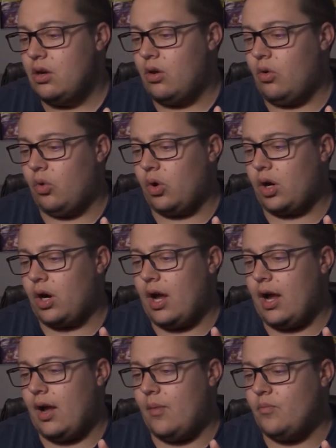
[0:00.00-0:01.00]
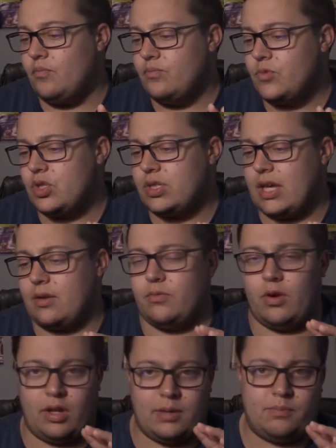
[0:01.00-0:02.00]
or um, just like
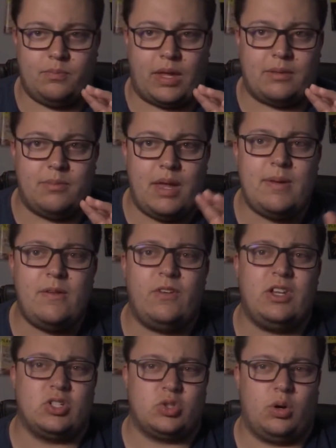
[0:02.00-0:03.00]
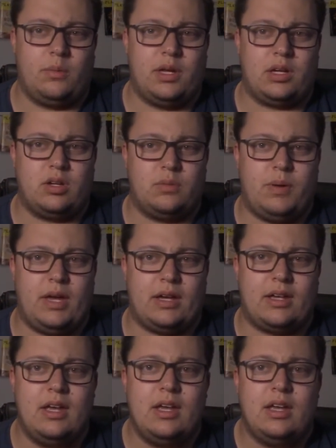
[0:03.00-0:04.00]
really like maybe Venusaur would be a good
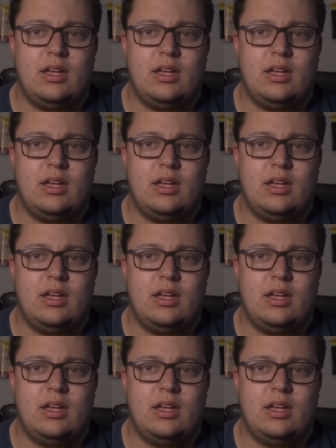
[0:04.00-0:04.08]
pick.